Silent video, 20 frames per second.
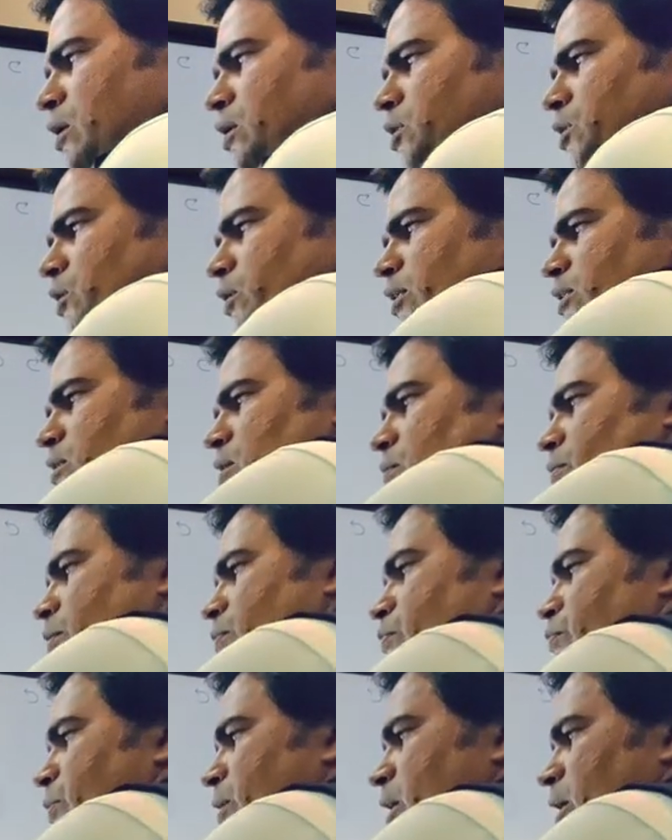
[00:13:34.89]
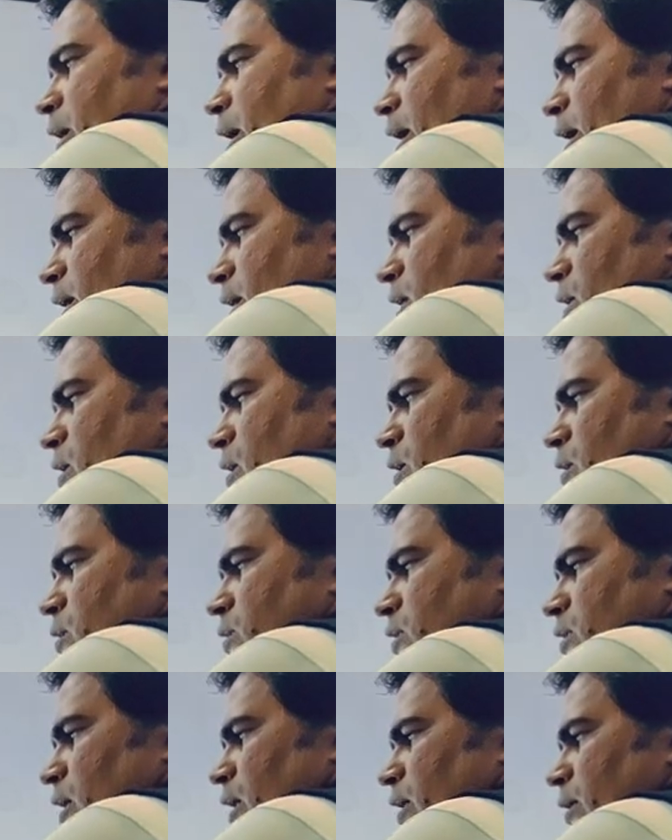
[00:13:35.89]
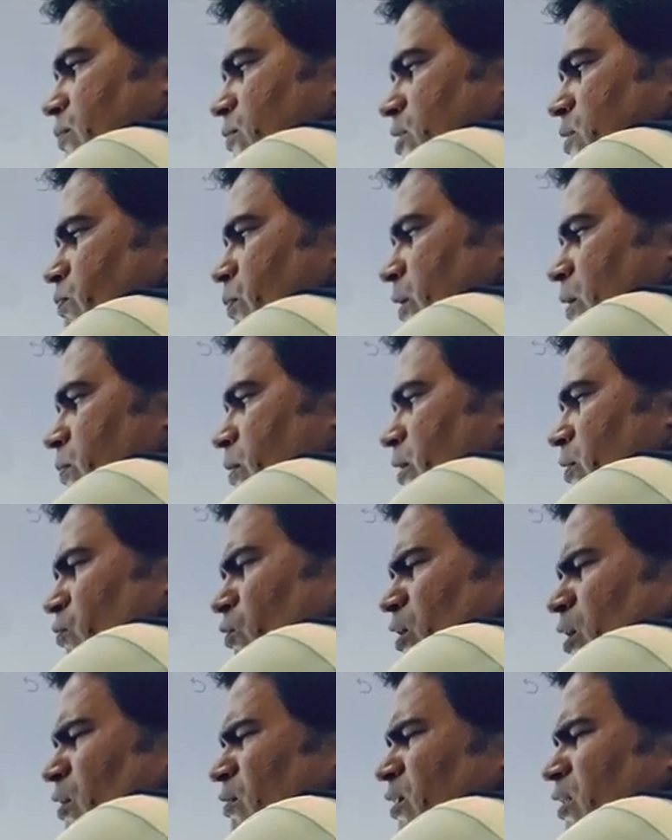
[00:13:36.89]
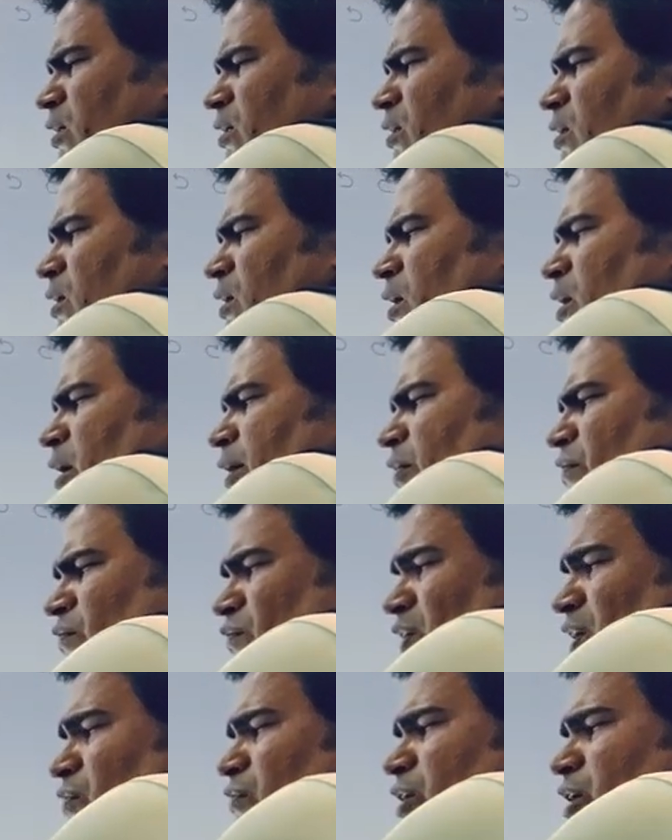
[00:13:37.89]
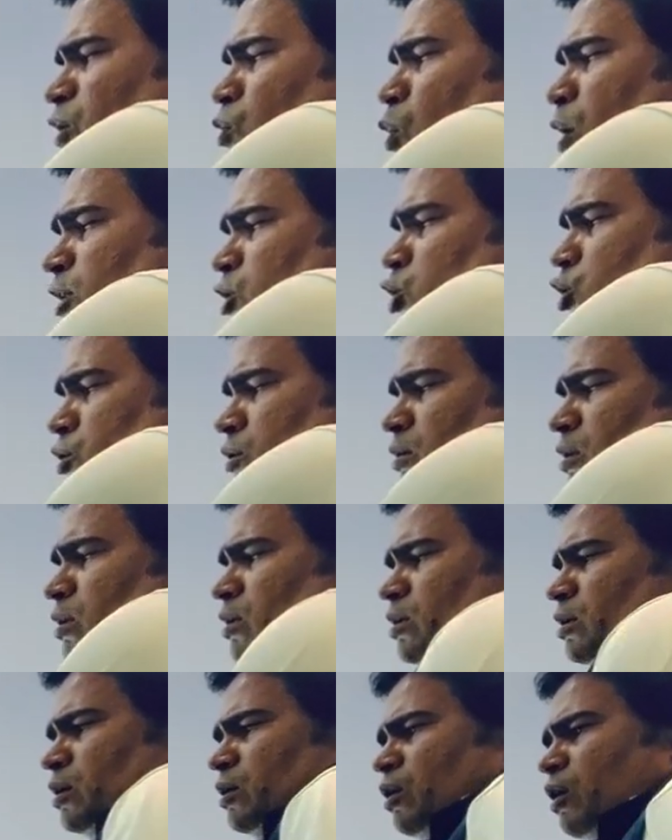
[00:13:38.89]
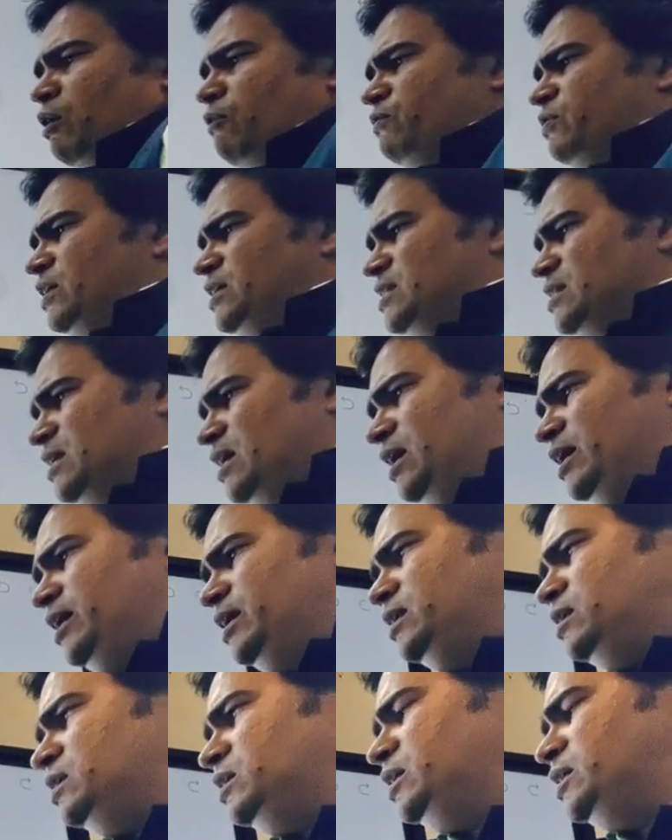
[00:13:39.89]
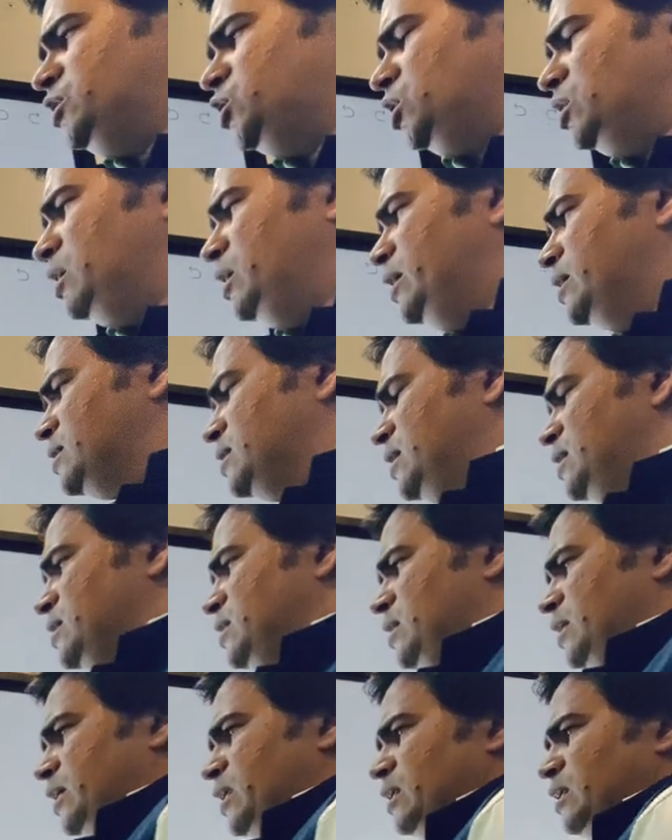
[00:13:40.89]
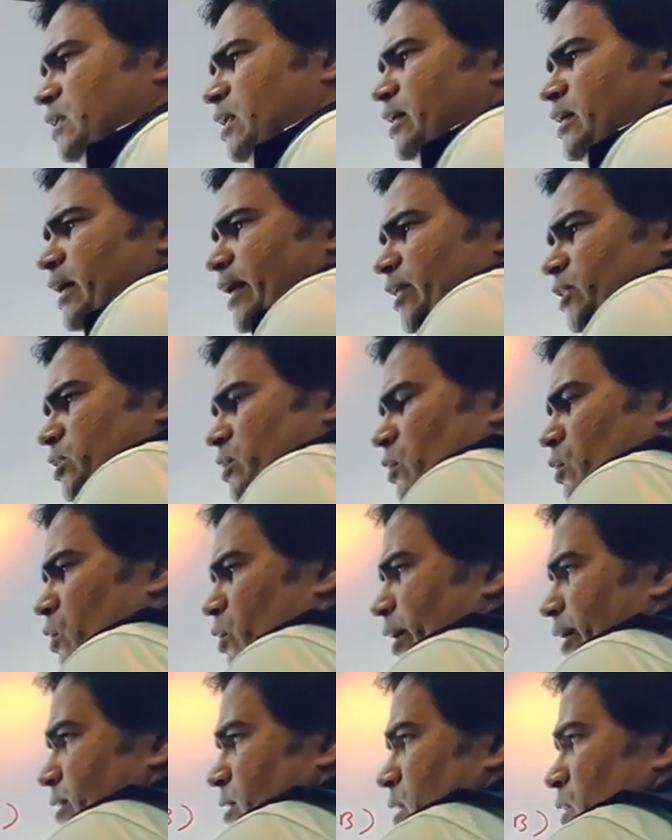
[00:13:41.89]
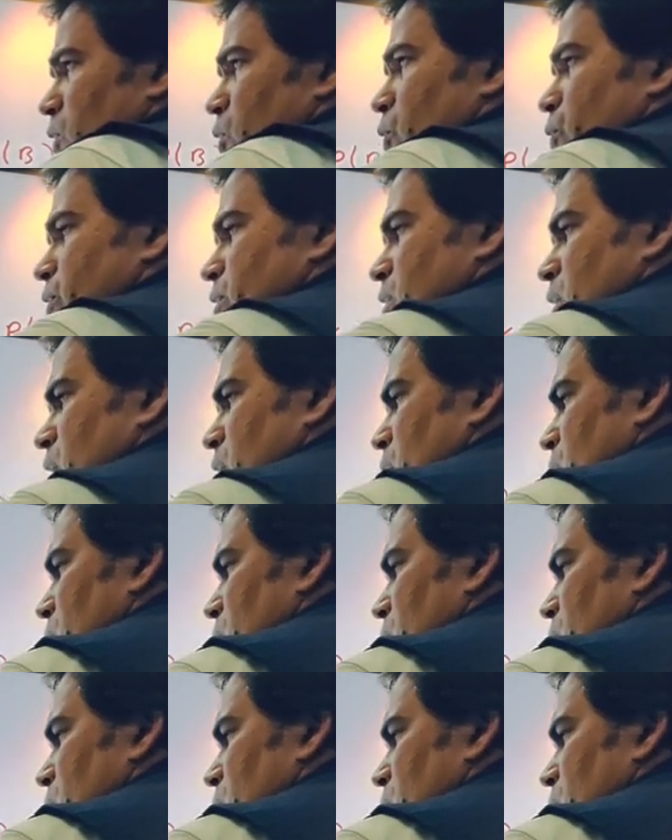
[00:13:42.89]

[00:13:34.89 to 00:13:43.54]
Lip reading: So this will be PA times PB. One of the favorite question of this kind is generally assessed in like HL or SL course.